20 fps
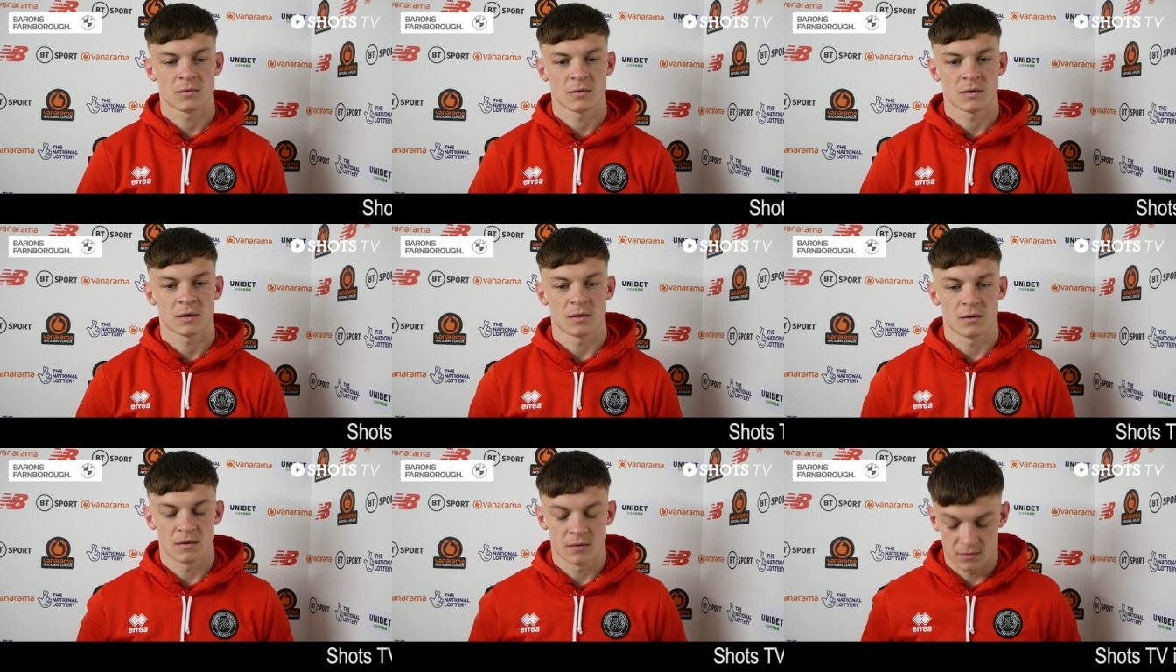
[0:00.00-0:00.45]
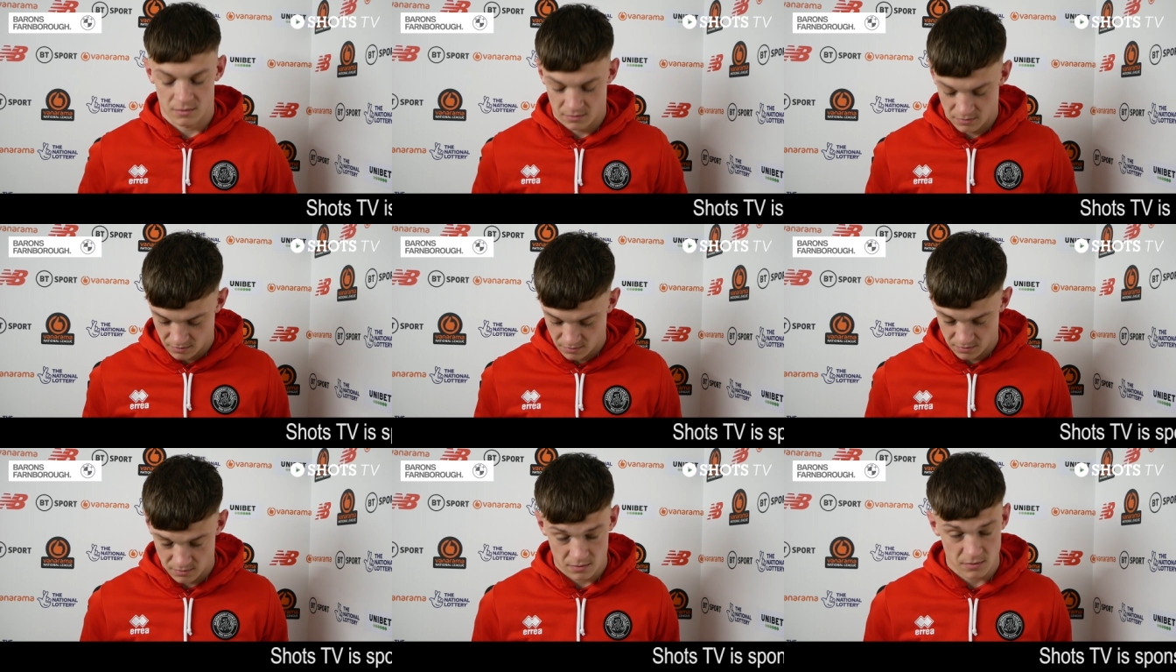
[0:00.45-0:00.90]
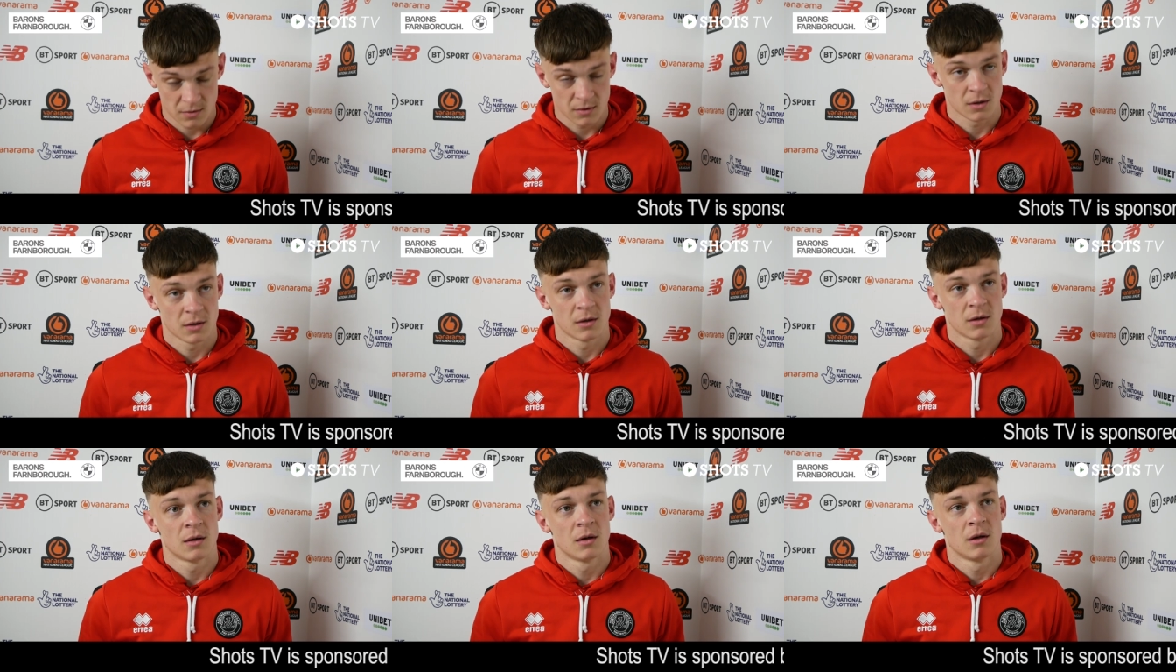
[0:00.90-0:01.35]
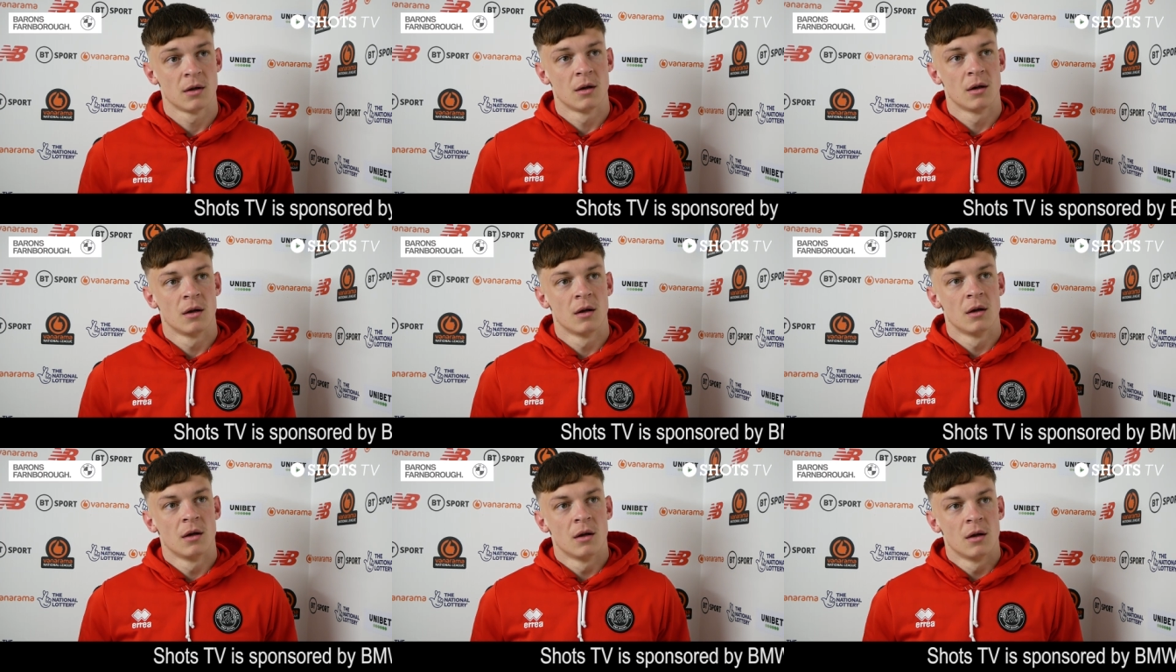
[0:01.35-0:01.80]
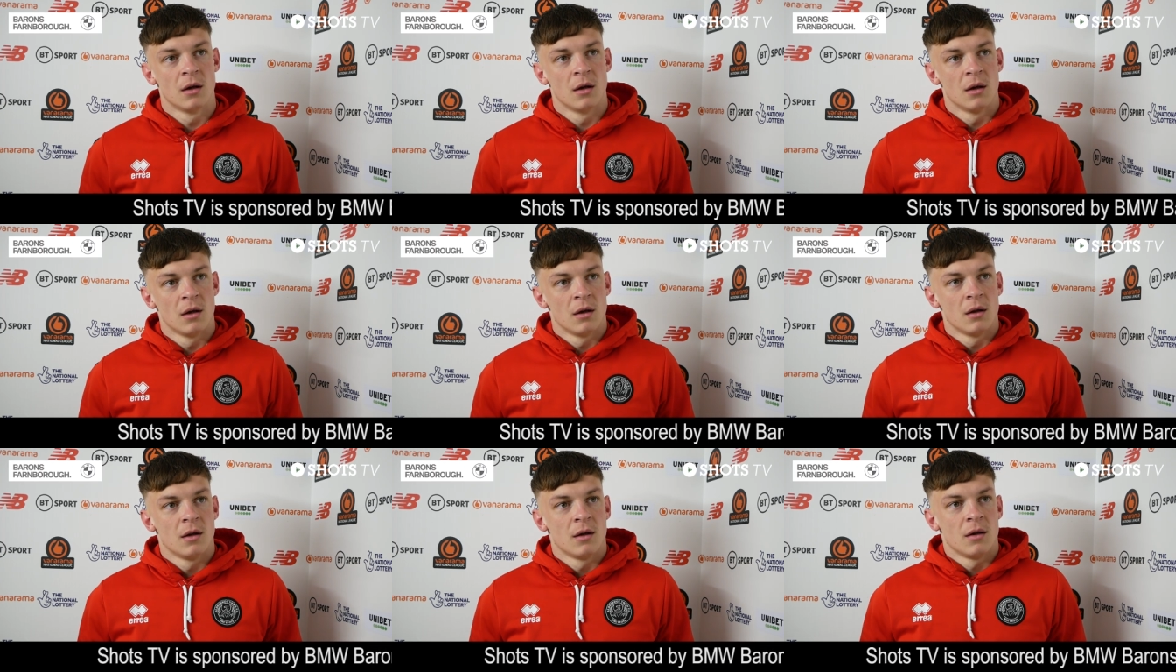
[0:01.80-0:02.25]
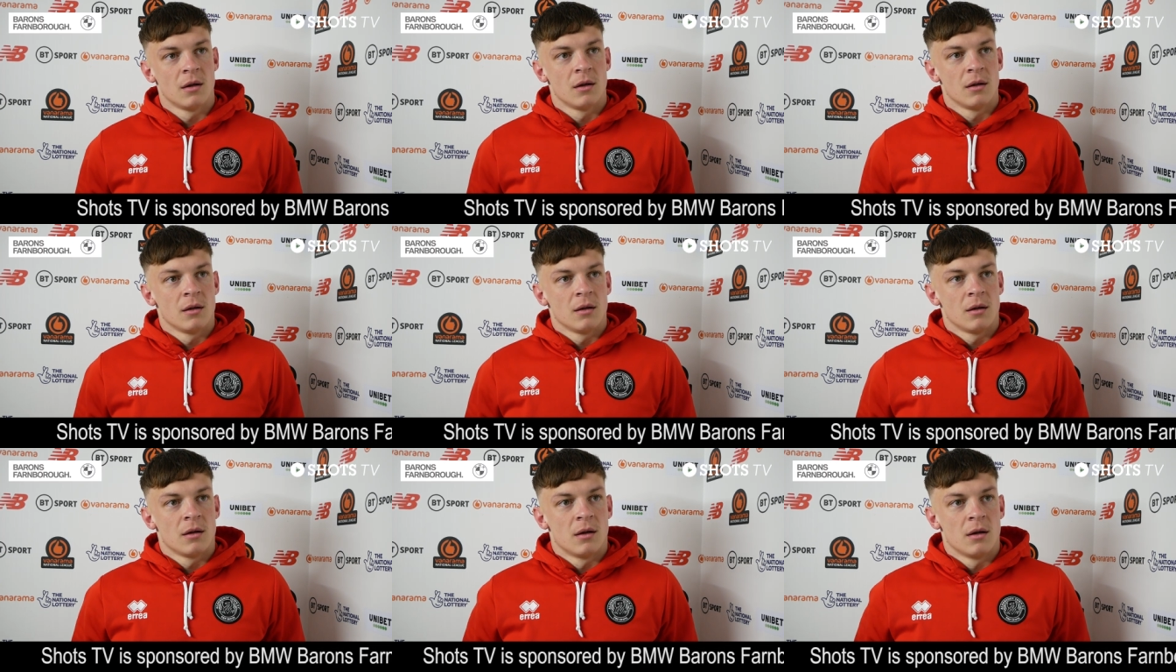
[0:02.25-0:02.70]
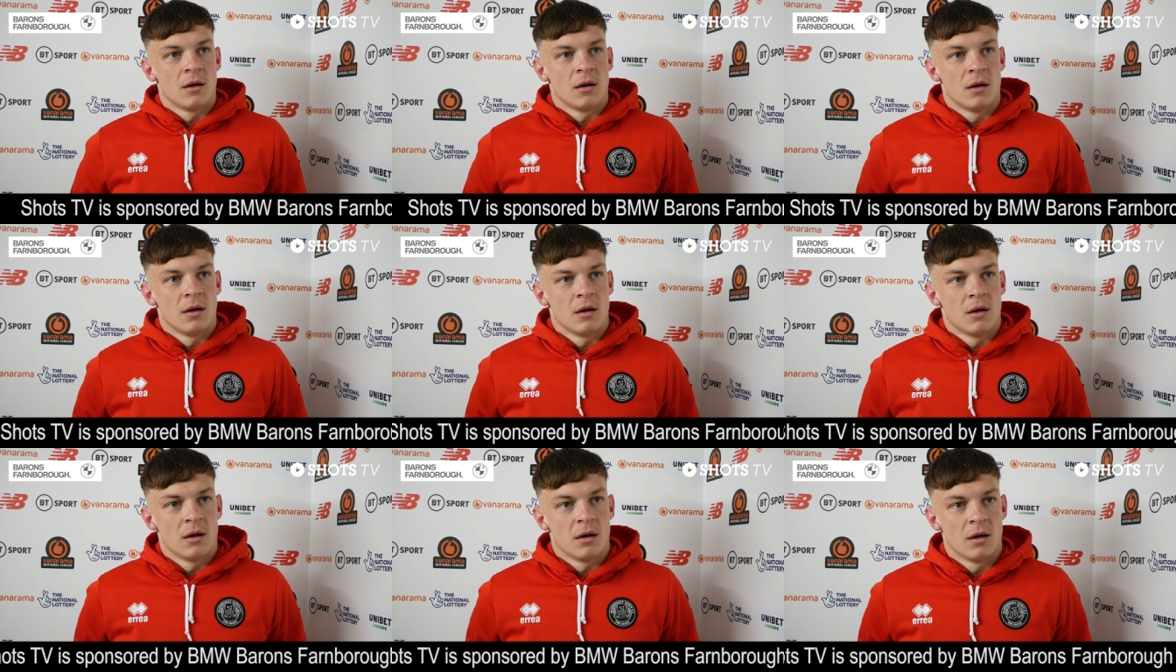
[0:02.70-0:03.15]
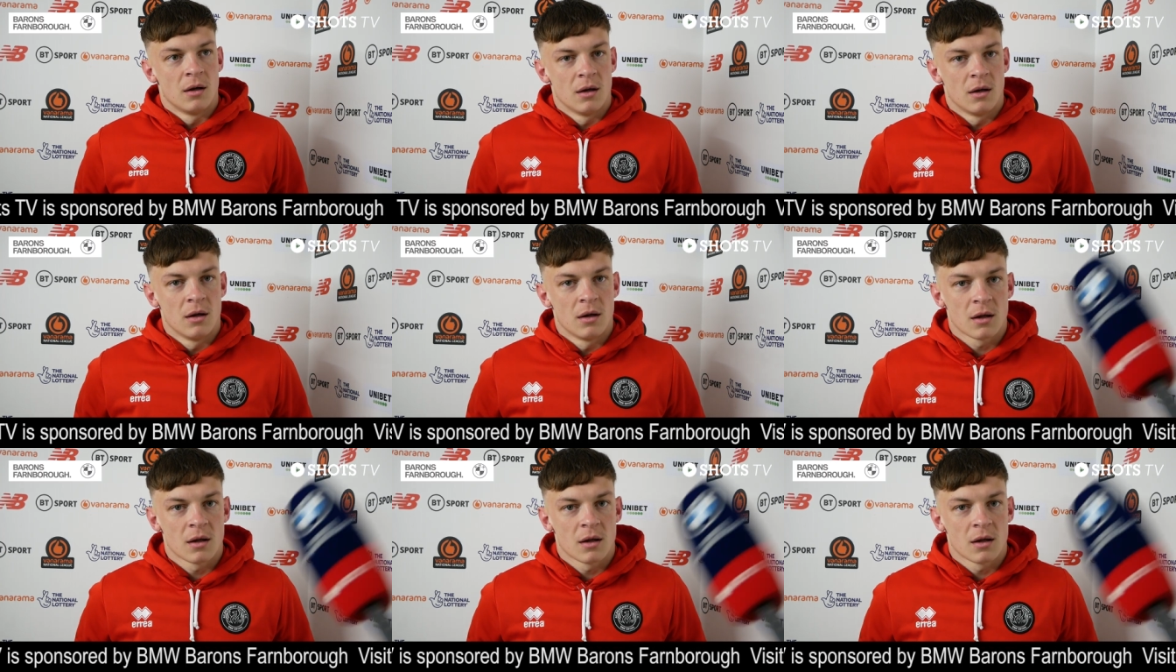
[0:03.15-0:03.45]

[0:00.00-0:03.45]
Tommy. A really disappointing result today. What's your take on the performance?